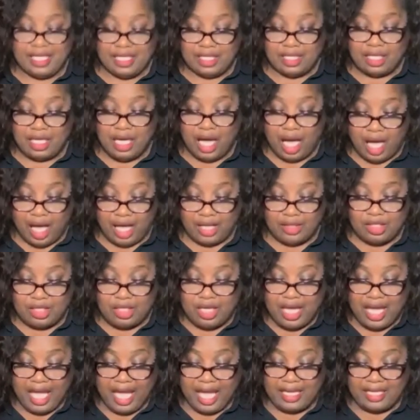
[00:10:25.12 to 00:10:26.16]
And
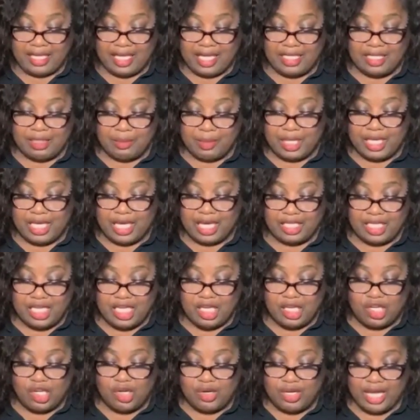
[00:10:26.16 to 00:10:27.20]
God, and in the
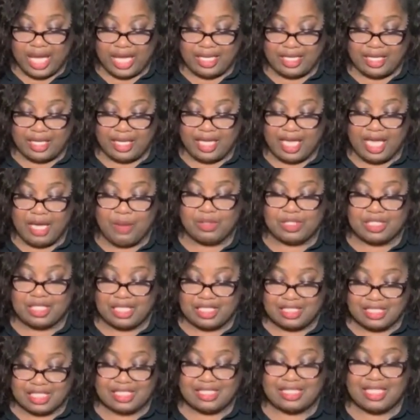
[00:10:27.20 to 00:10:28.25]
beginning, he created, it
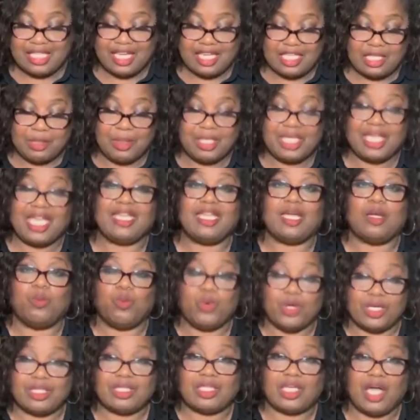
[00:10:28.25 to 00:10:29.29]
was existing in the
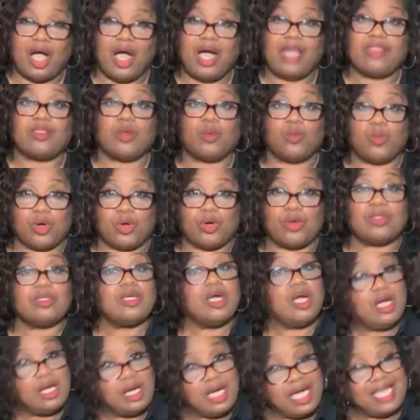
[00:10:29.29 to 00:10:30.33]
beginning with God. The
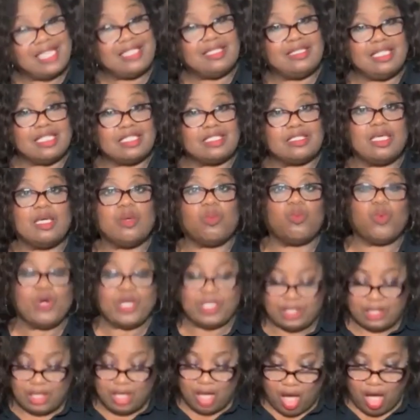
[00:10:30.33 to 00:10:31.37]
word
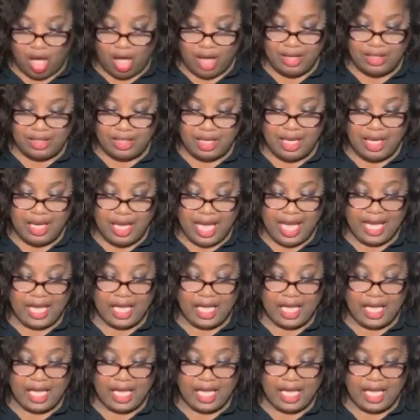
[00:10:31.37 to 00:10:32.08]
existed with God.